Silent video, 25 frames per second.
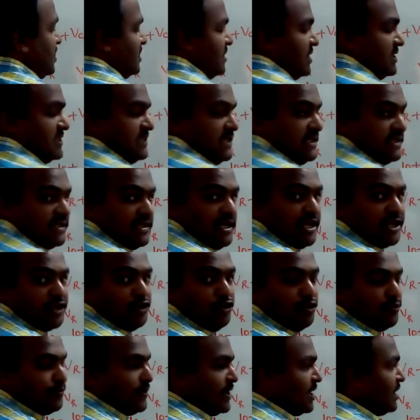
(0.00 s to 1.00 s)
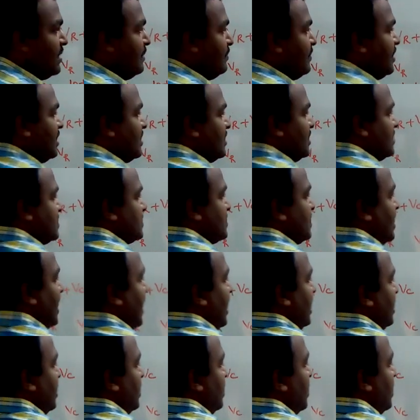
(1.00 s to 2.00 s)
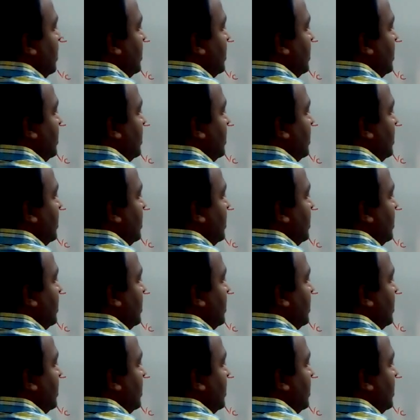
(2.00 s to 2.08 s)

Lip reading: This is circuit parameters, and